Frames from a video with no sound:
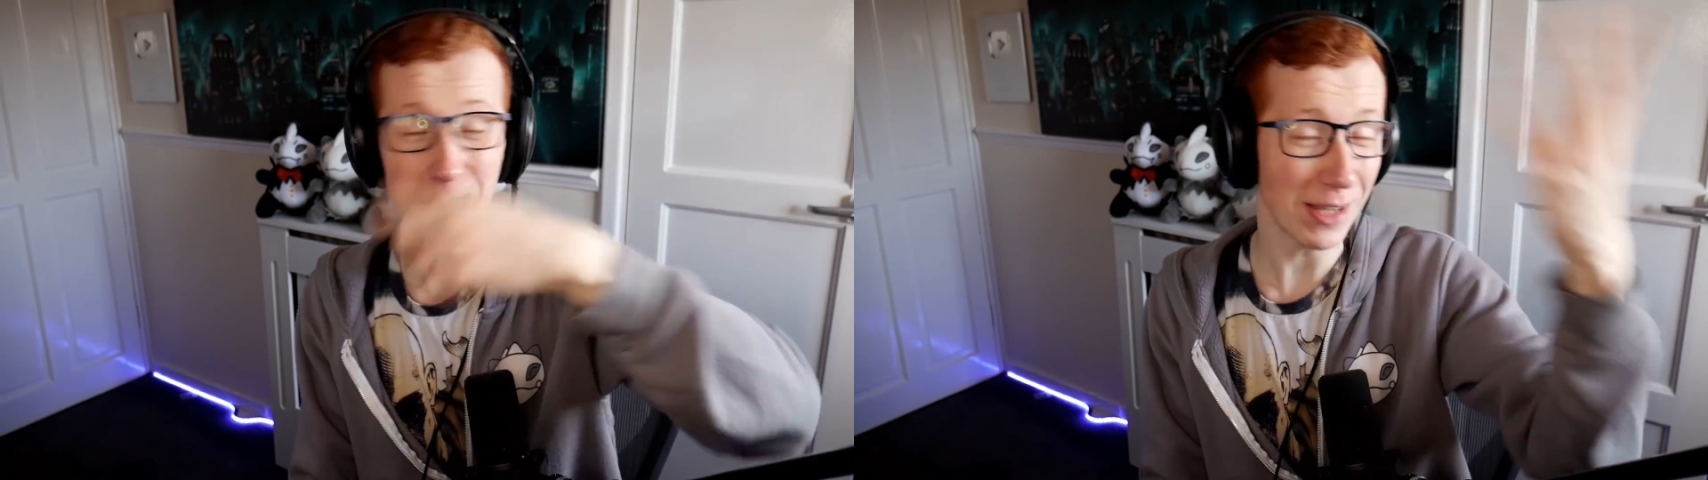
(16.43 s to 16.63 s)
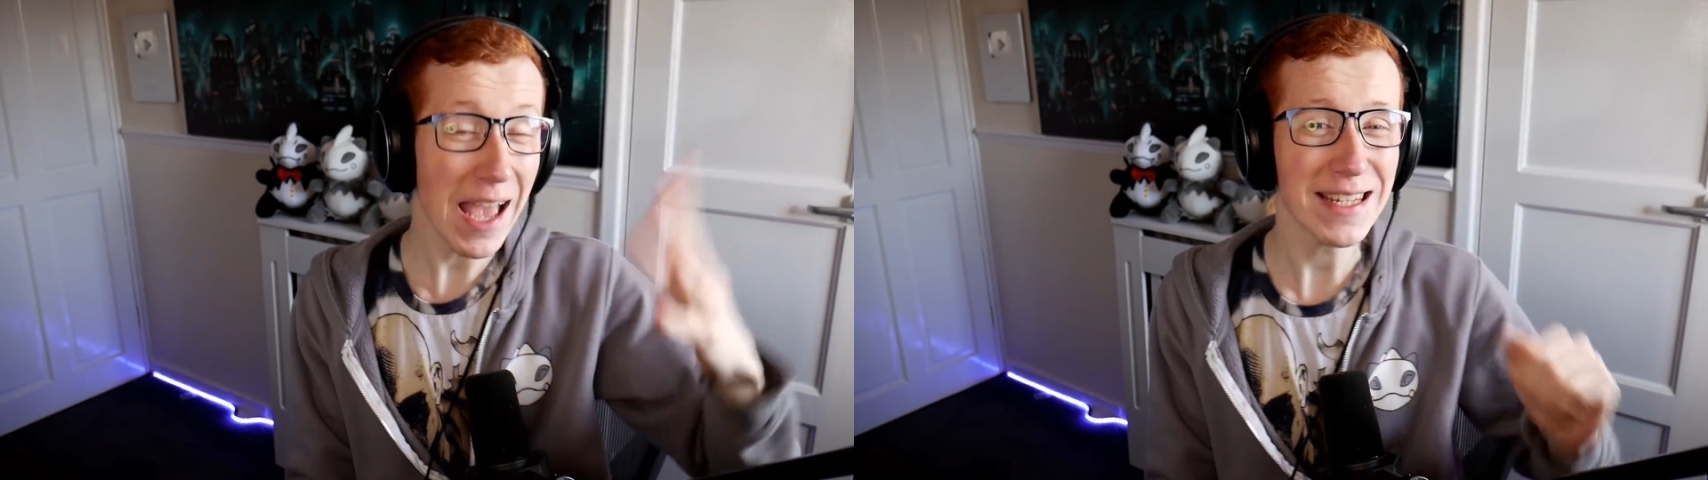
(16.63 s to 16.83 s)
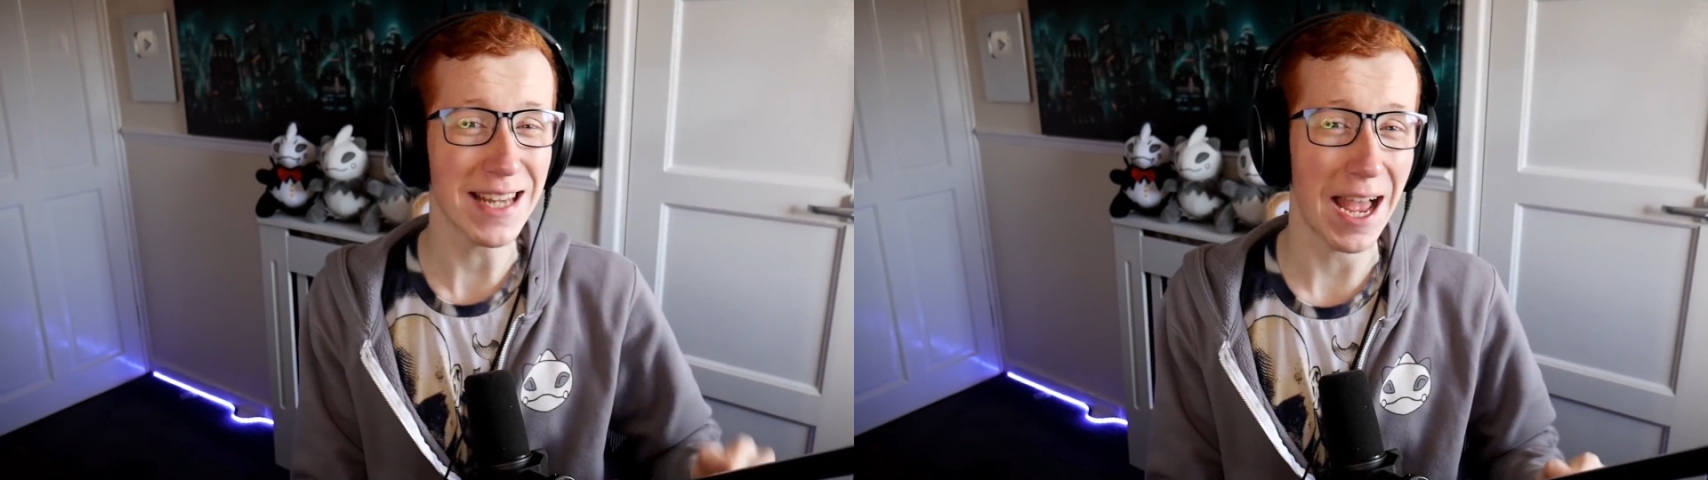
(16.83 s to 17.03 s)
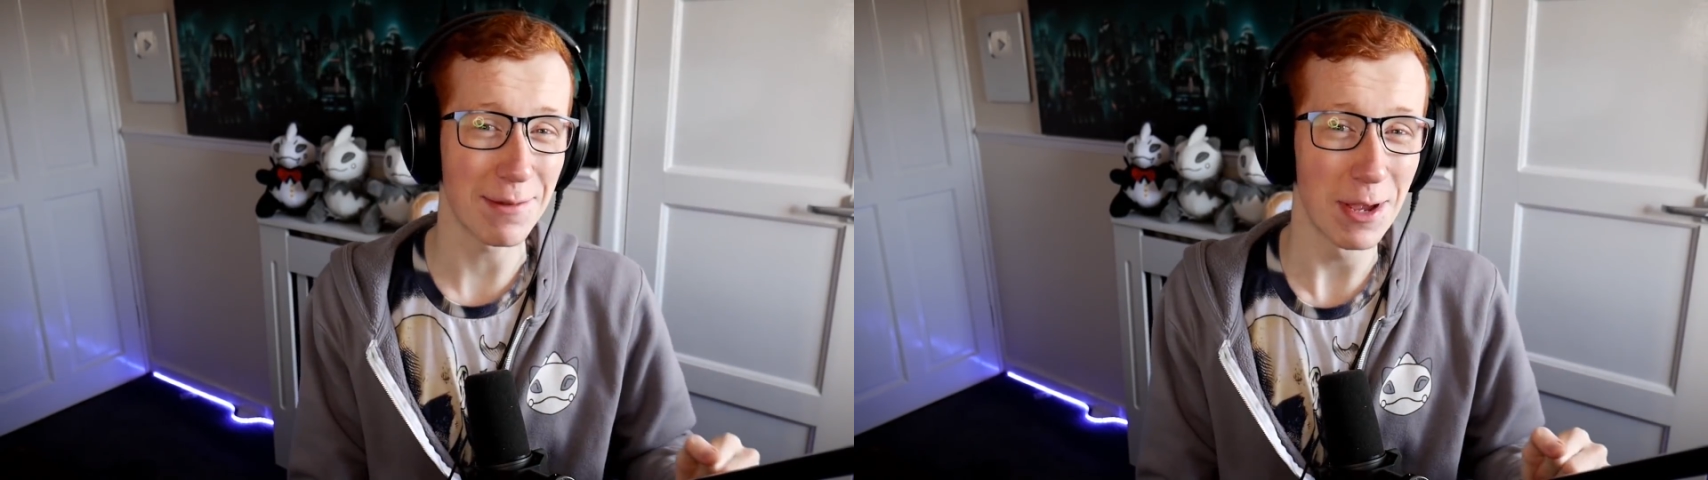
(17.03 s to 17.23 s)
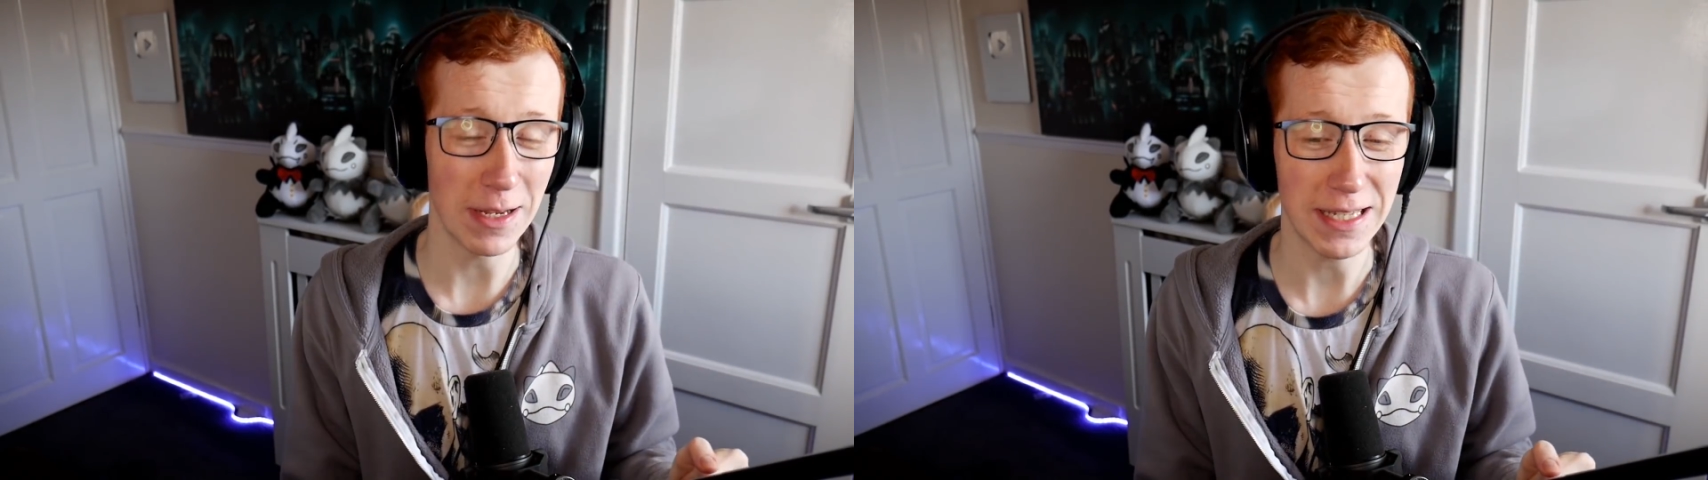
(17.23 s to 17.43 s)
Now last time
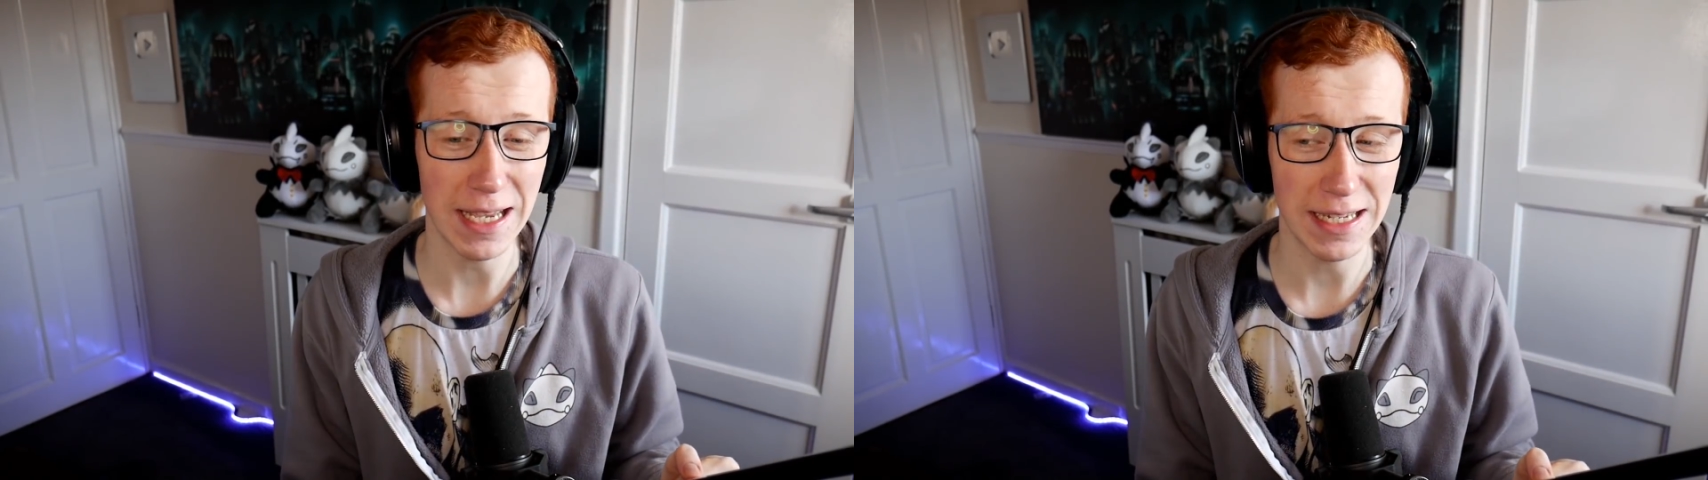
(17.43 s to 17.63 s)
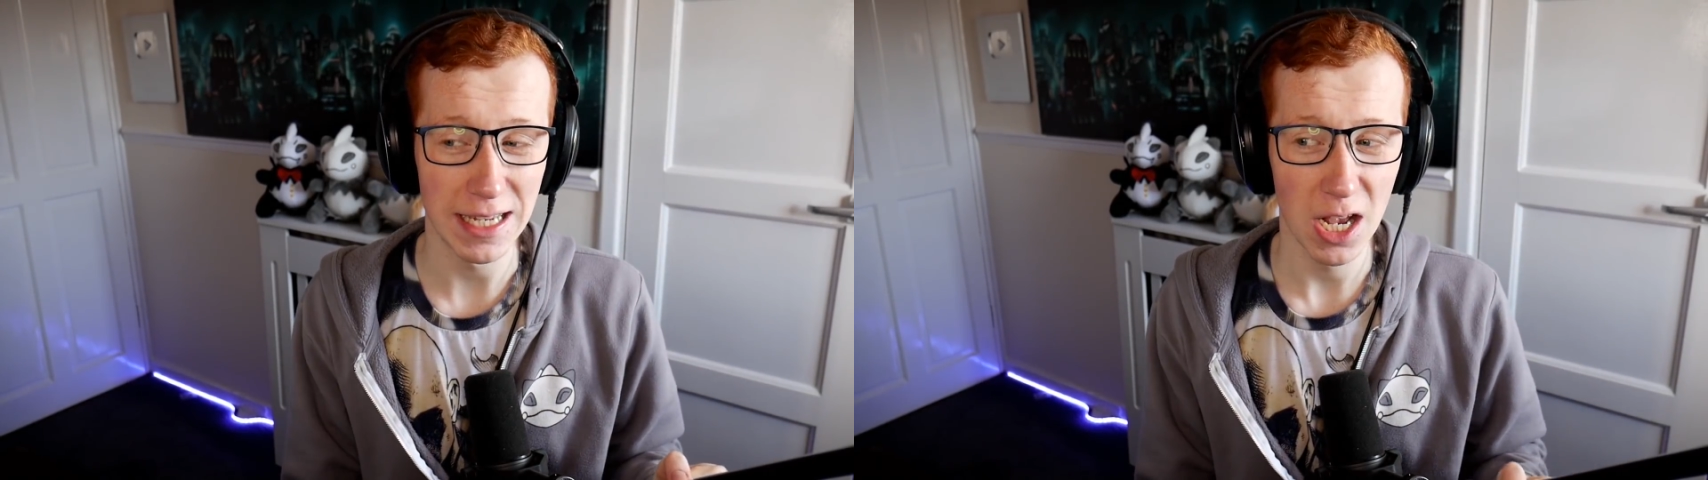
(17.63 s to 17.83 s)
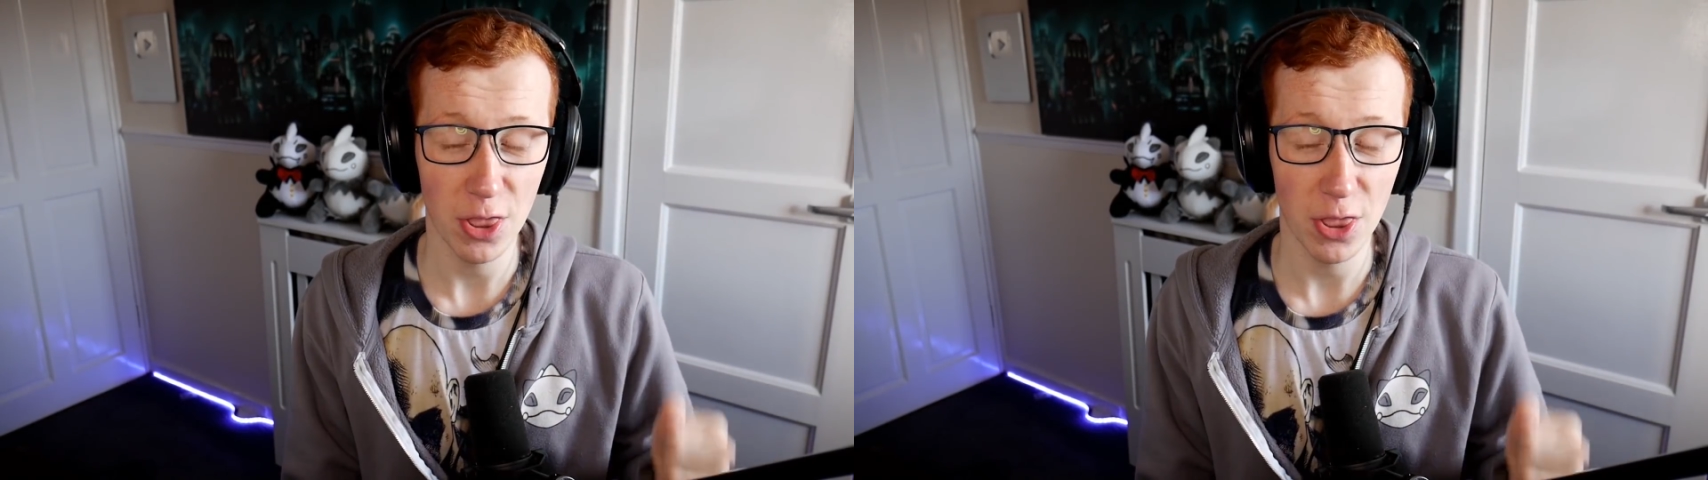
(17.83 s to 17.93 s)
we did